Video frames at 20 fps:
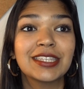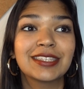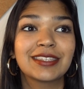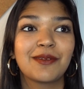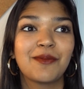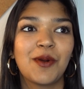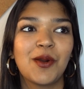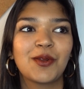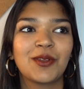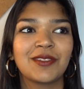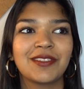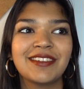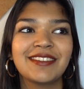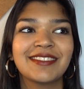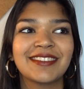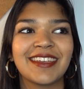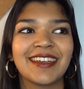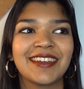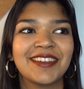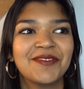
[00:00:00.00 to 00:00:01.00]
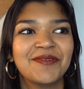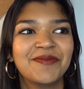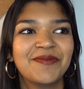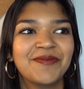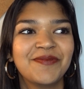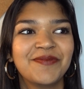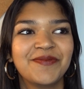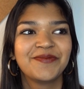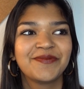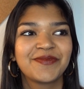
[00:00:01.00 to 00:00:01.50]
is the Mona Lisa.
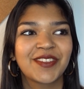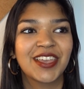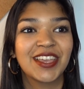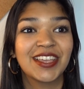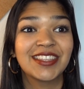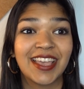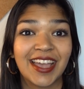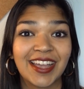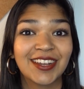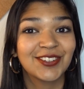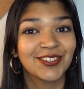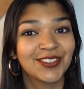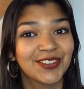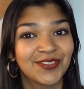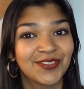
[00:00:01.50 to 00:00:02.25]
It's actually